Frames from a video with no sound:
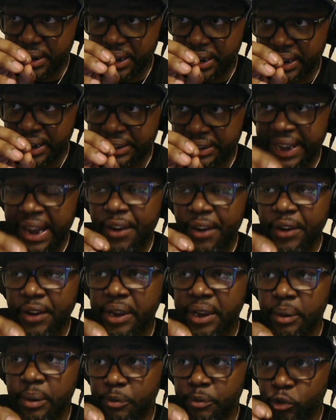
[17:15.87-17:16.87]
allow
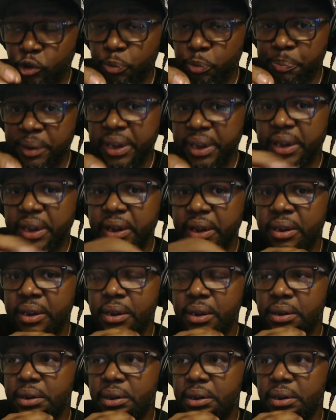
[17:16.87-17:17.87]
him to be
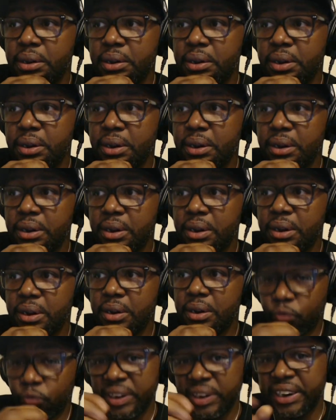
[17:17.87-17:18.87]

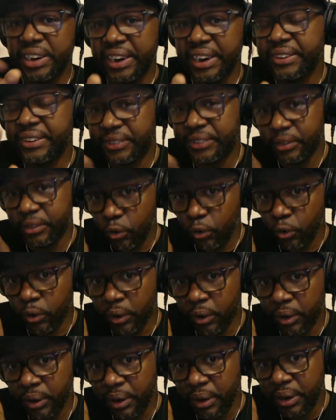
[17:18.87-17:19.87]
released
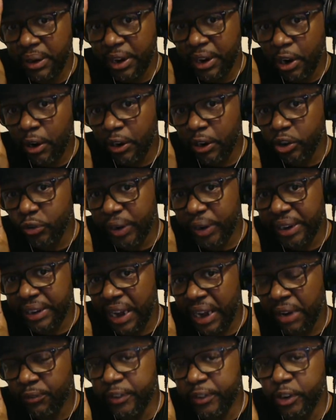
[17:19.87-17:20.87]
or contract
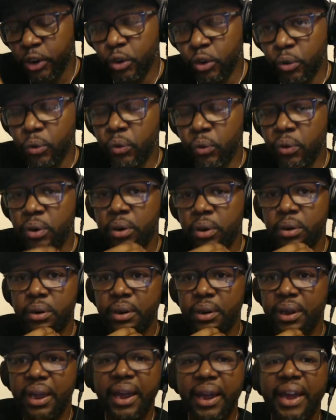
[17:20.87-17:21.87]
not renewed,
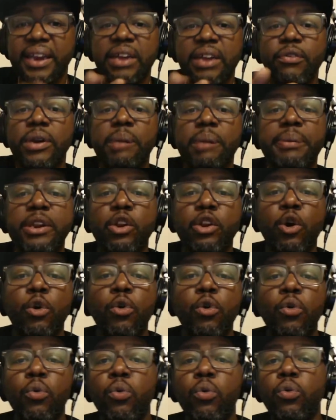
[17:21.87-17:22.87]
and there wouldn't have been
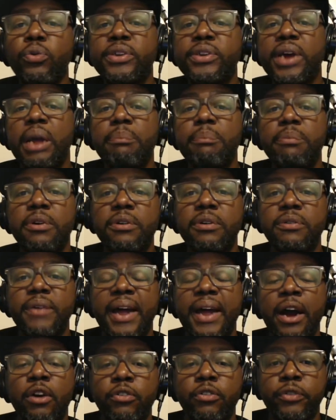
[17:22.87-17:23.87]
no type of
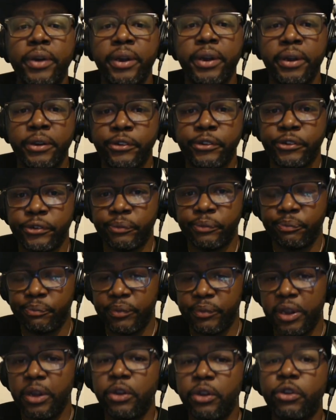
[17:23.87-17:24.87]
outrage.
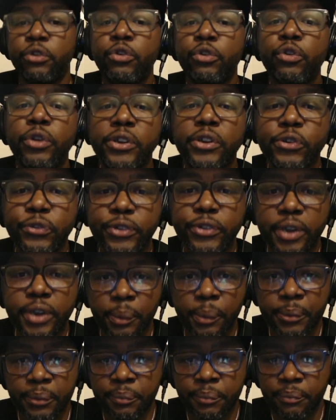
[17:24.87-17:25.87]
You knew this was
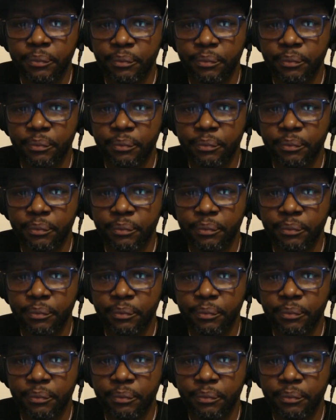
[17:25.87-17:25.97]
coming.